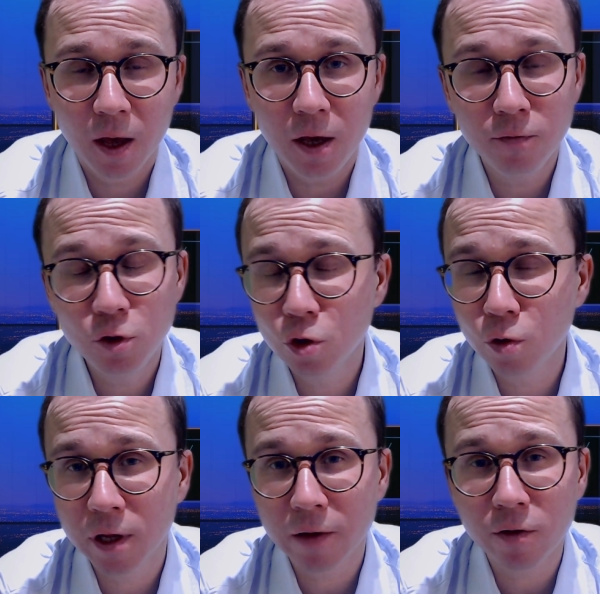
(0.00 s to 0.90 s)
If due to
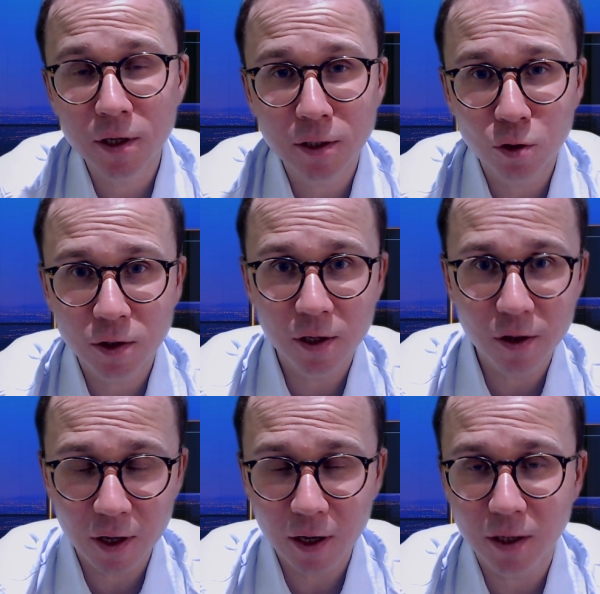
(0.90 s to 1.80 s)
whatever reason you still
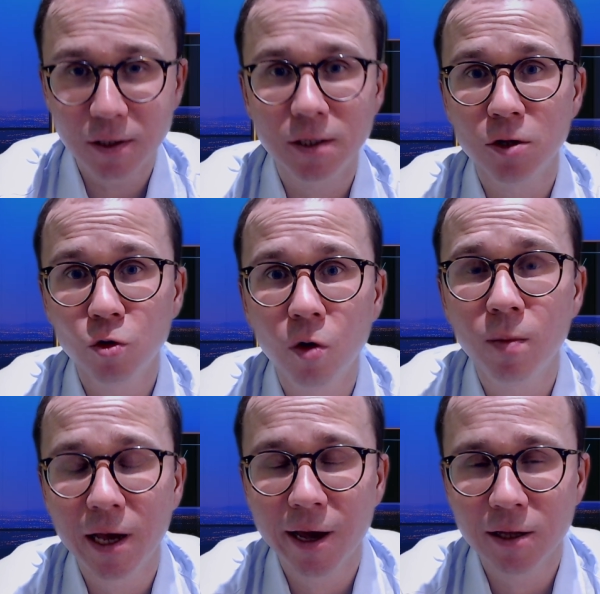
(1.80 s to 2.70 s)
think it's too
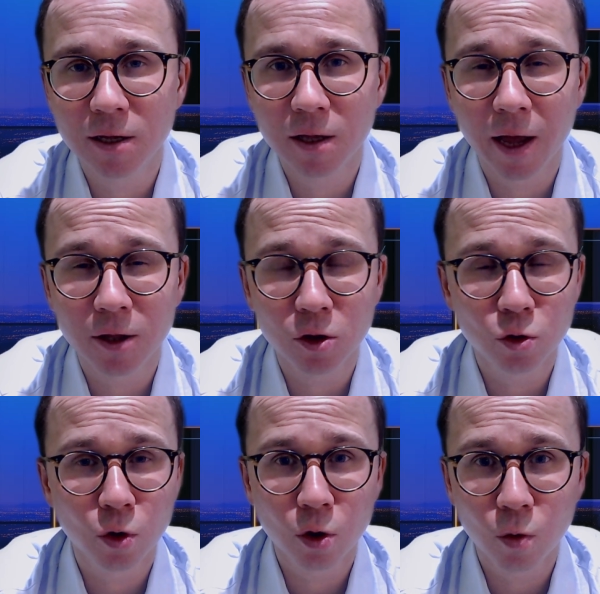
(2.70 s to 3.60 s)
complicated and you
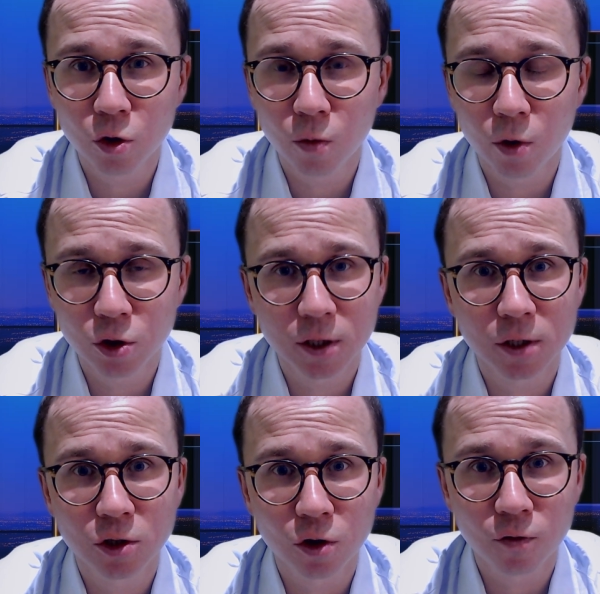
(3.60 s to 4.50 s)
do not want to purchase a
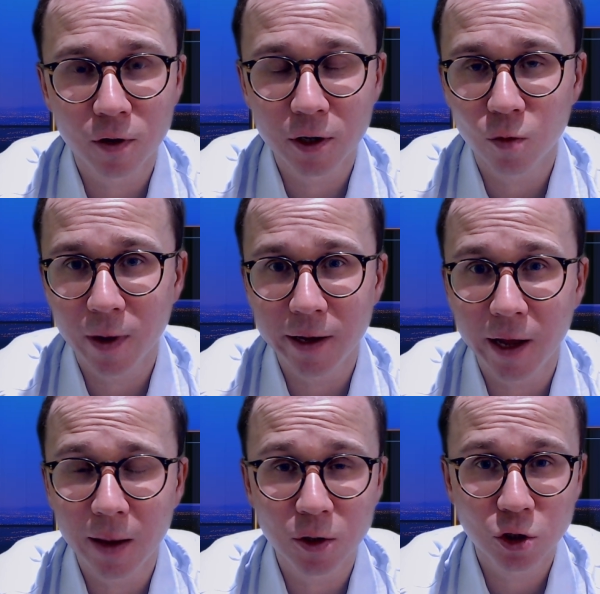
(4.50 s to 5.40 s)
server, domain
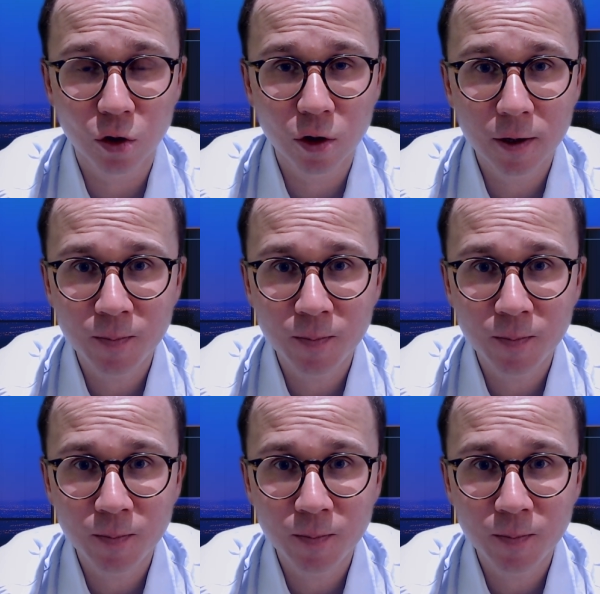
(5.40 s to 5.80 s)
name and so on,